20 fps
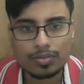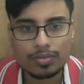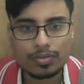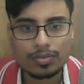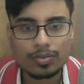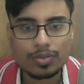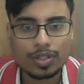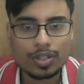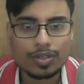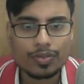
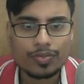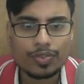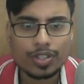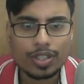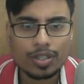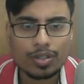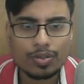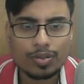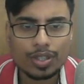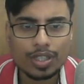What we
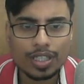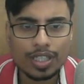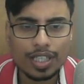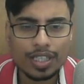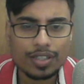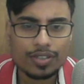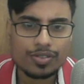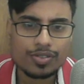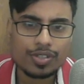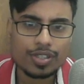are looking
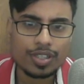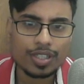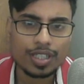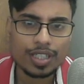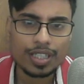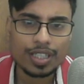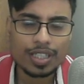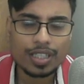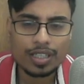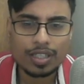at, is there
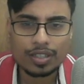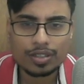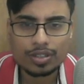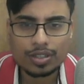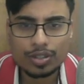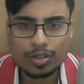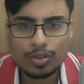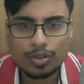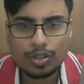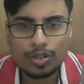any
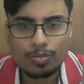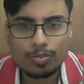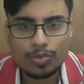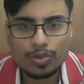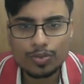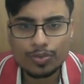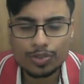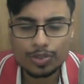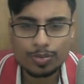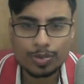other good
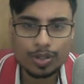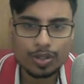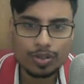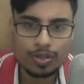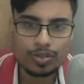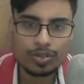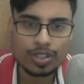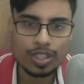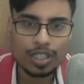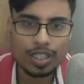moves,
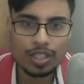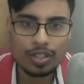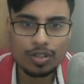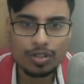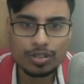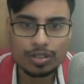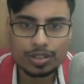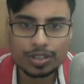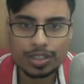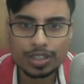because I
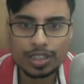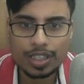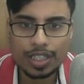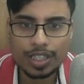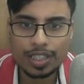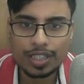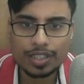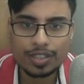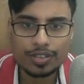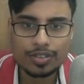cannot see
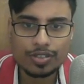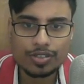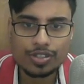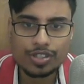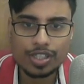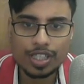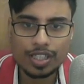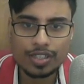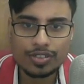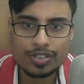any other
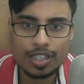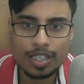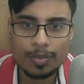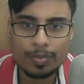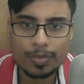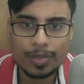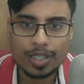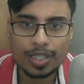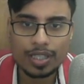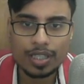checks
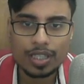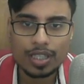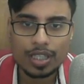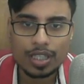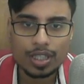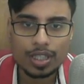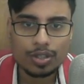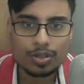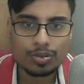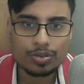happening
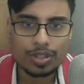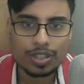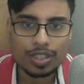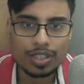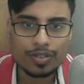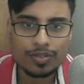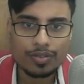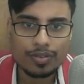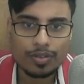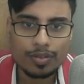to the
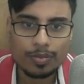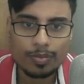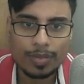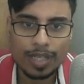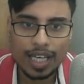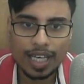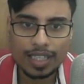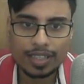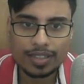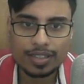
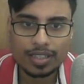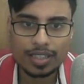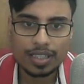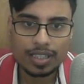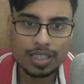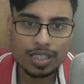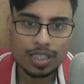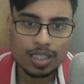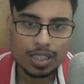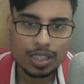black's
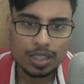king.